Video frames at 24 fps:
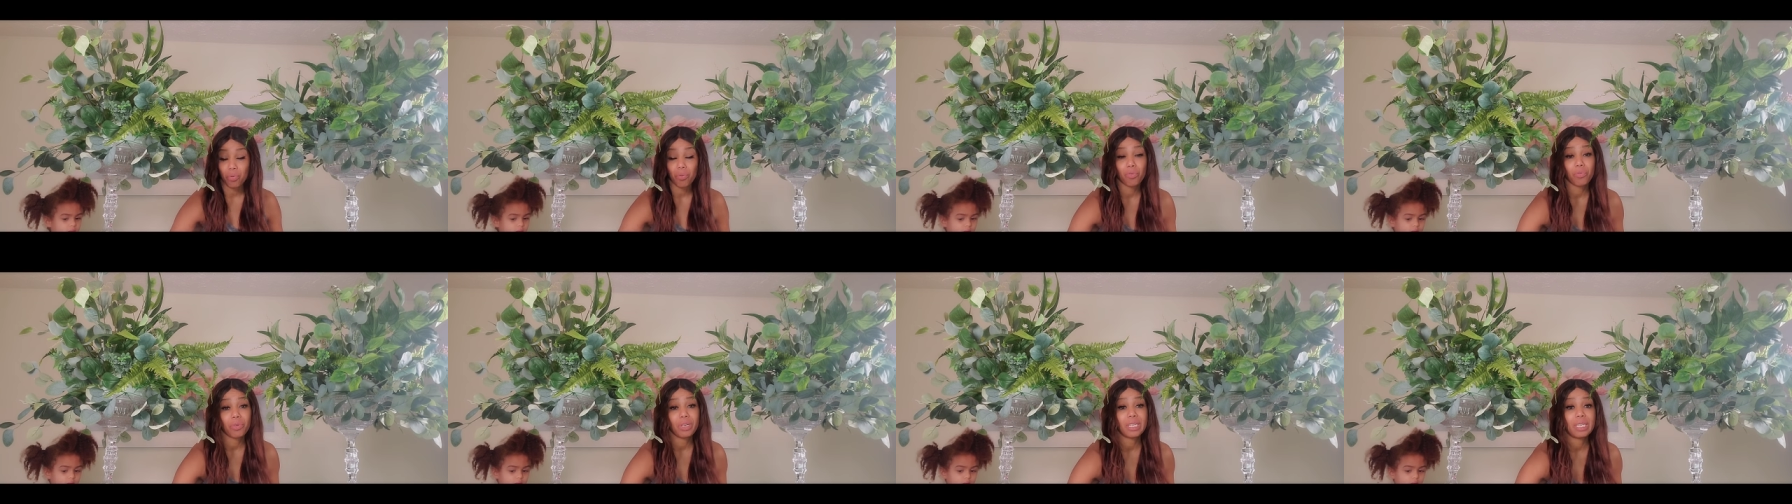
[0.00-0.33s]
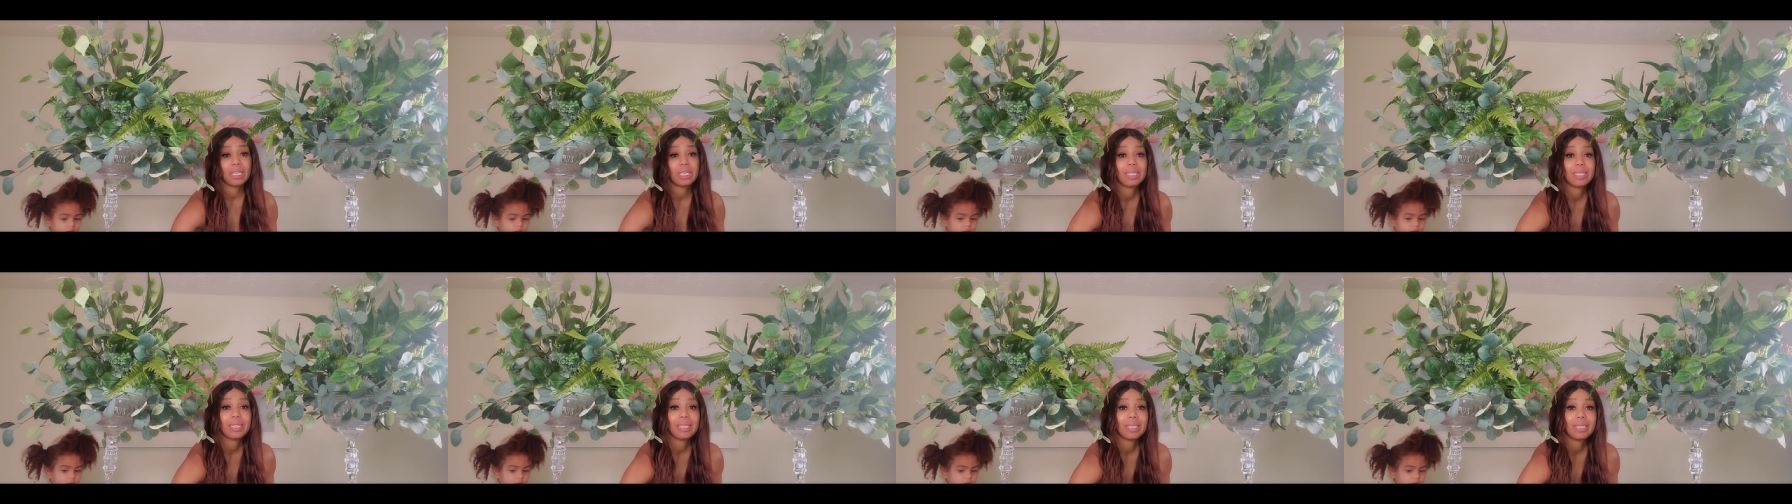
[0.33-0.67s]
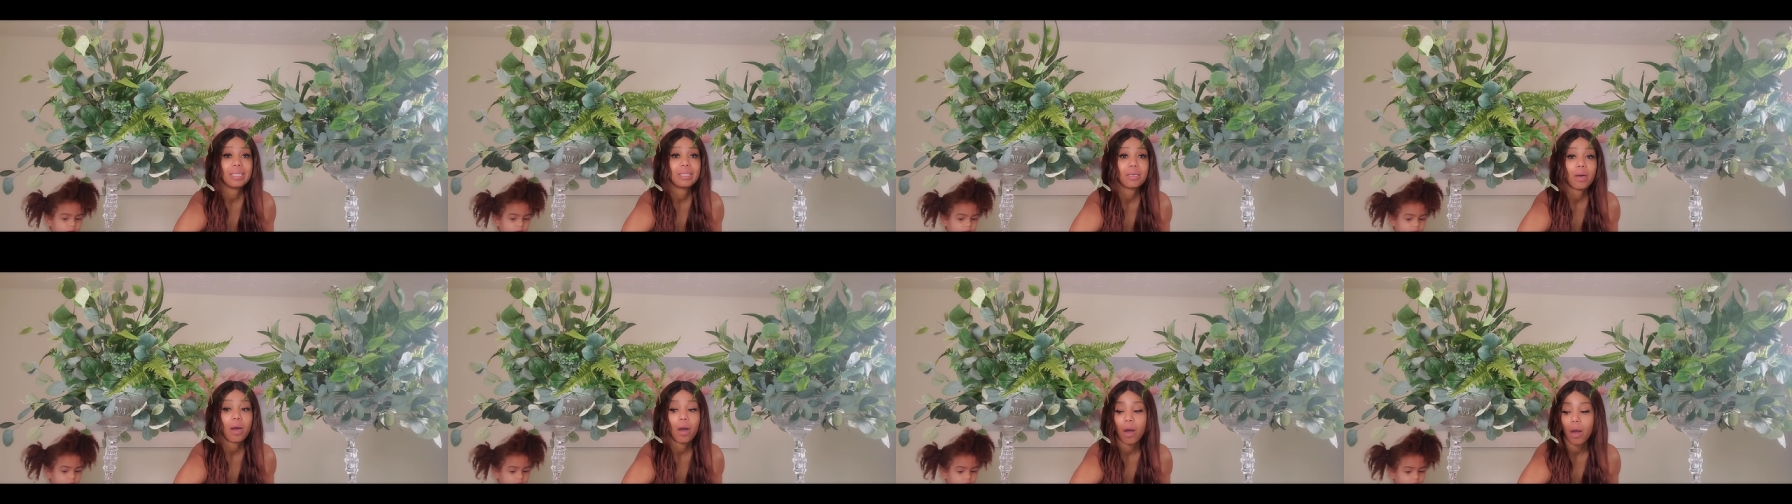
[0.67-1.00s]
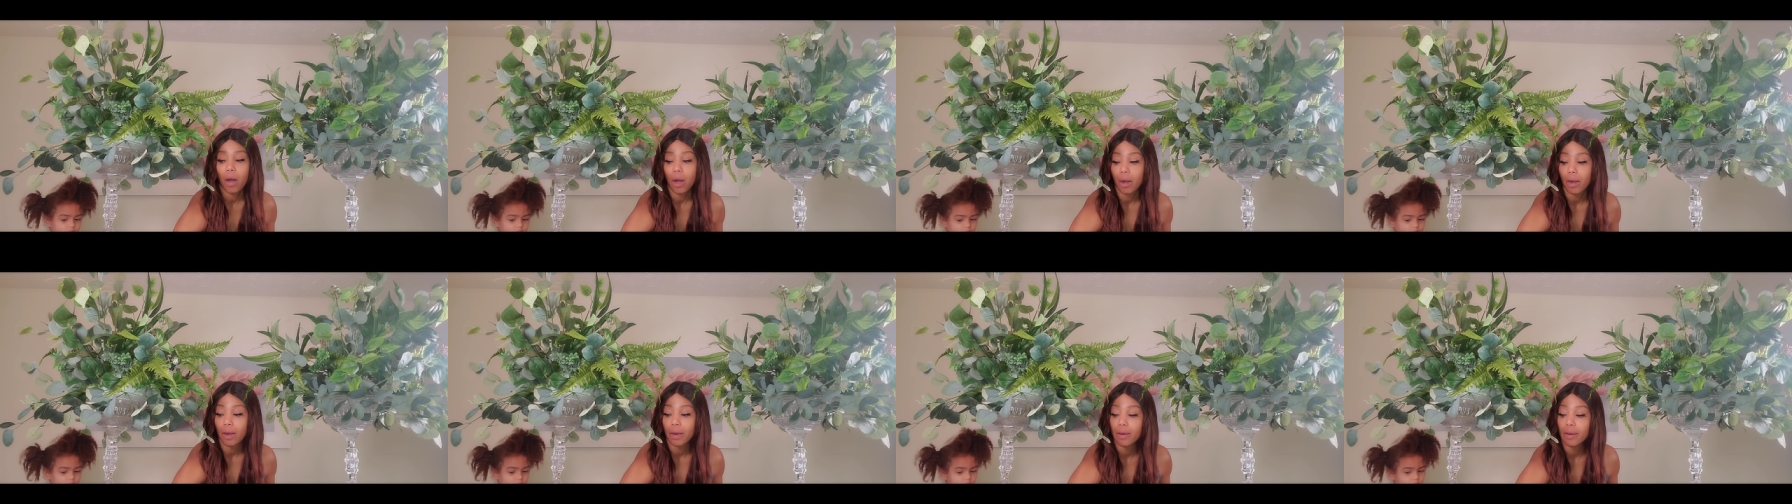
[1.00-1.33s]
pretty these
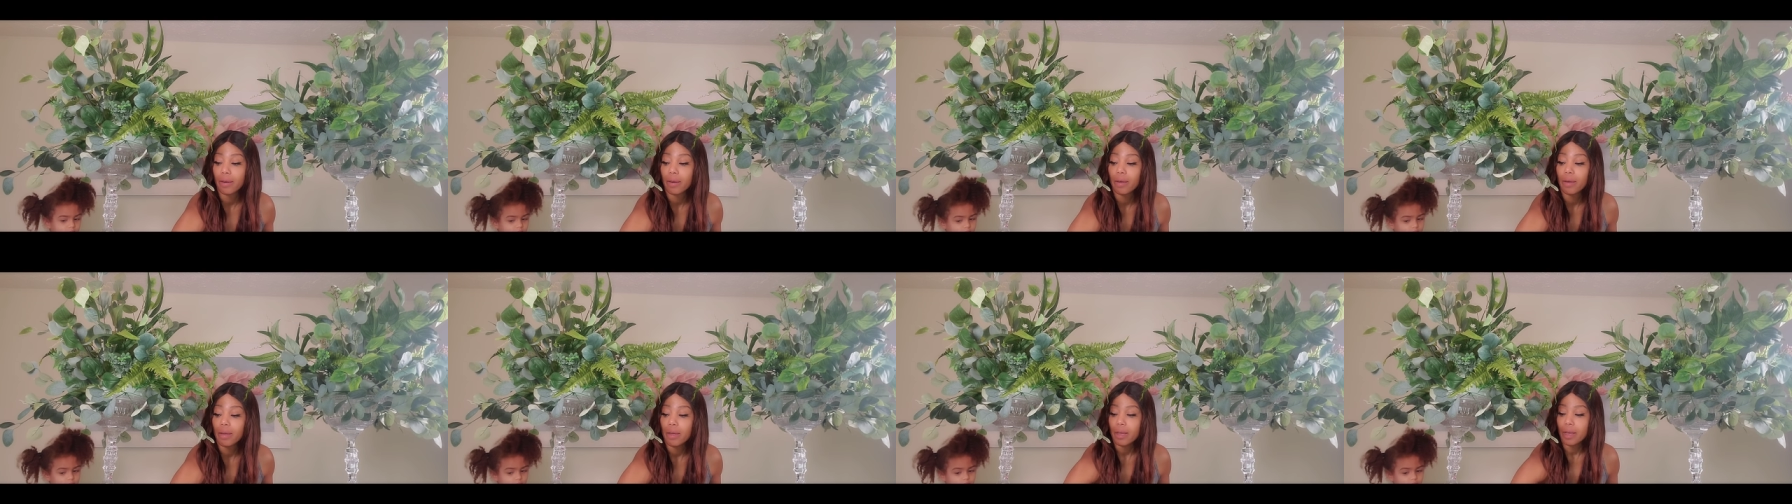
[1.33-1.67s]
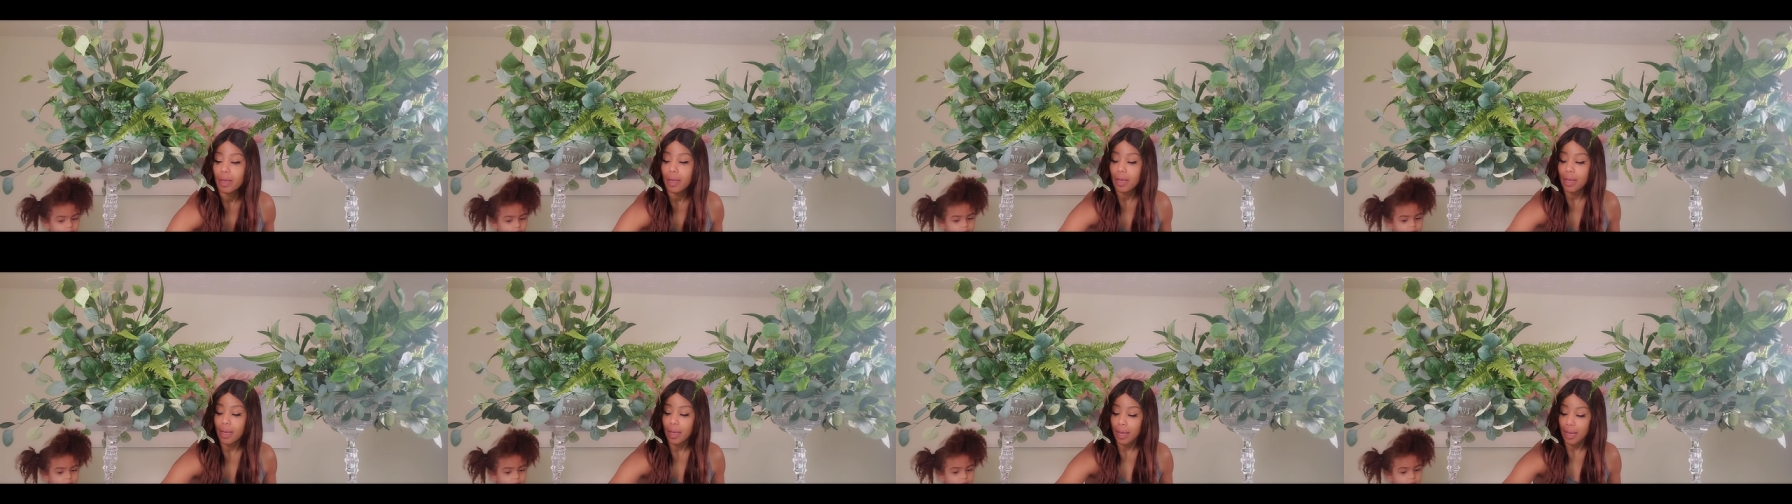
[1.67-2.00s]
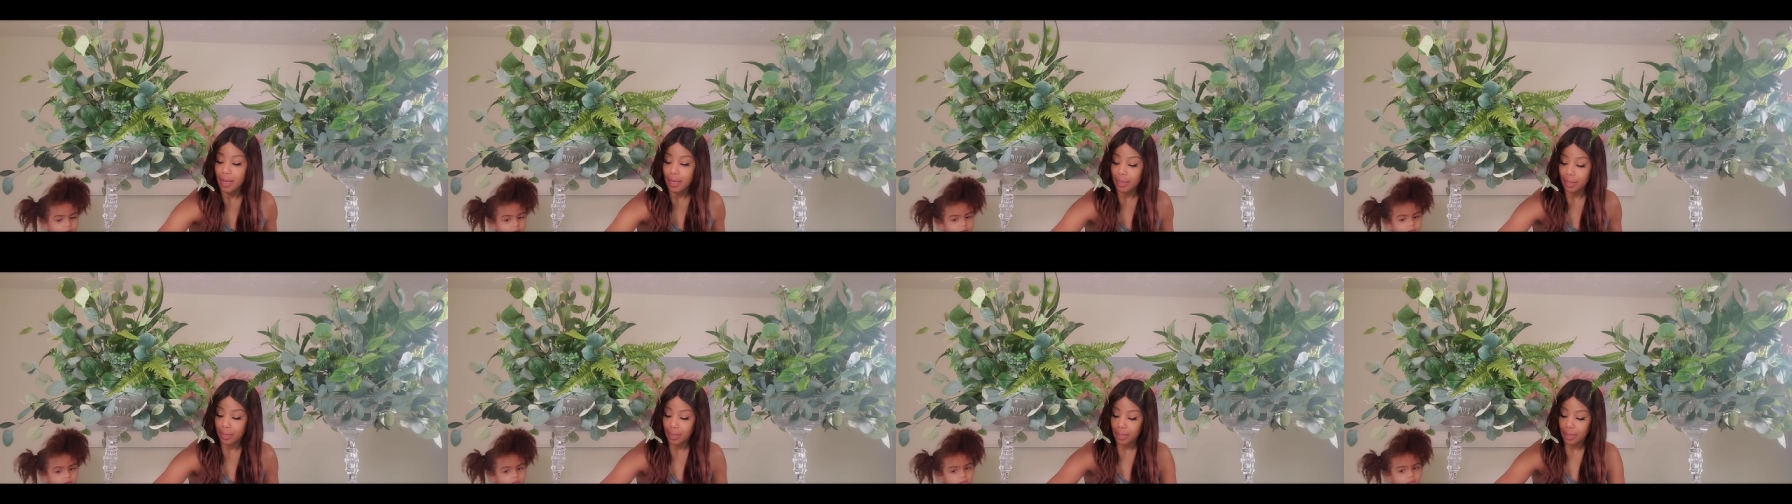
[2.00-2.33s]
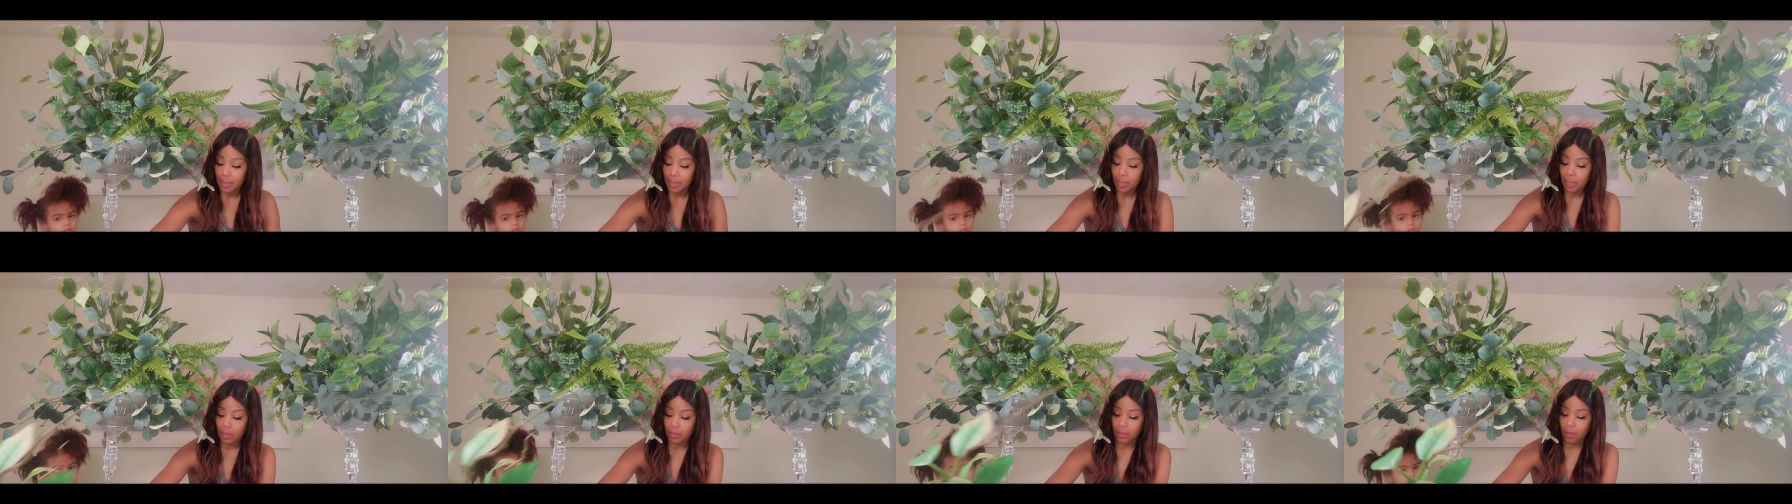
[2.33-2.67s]
are. And
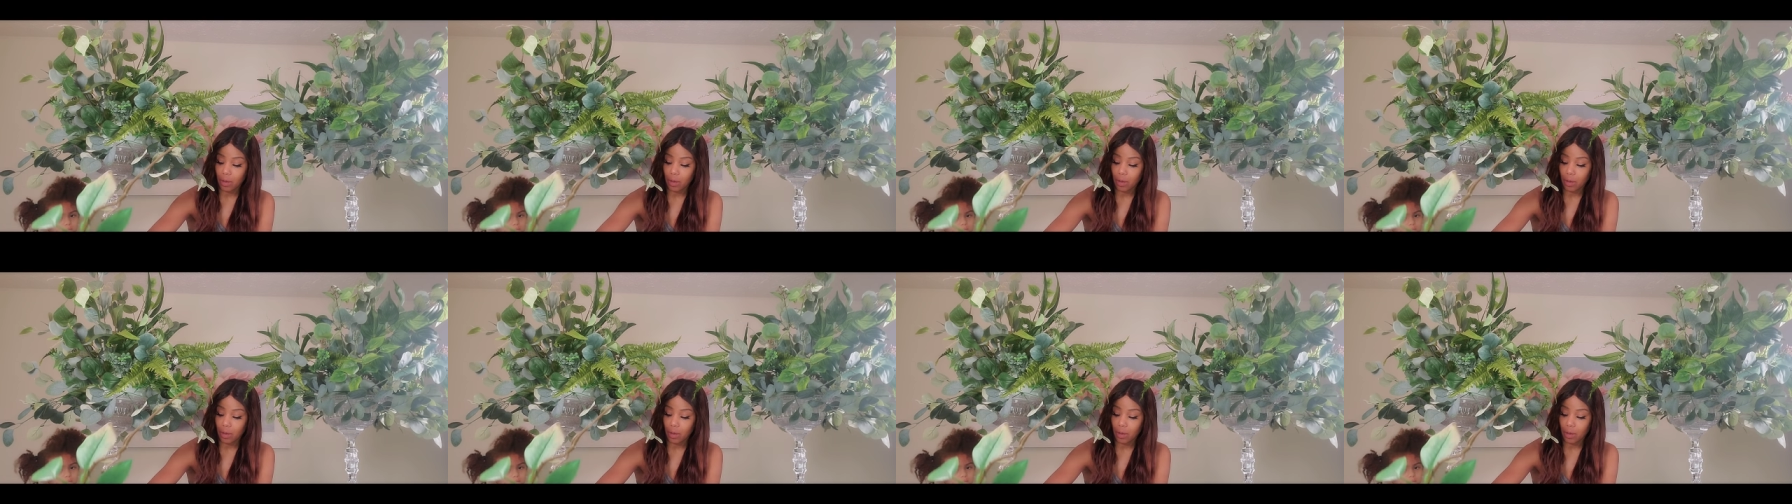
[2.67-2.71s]
these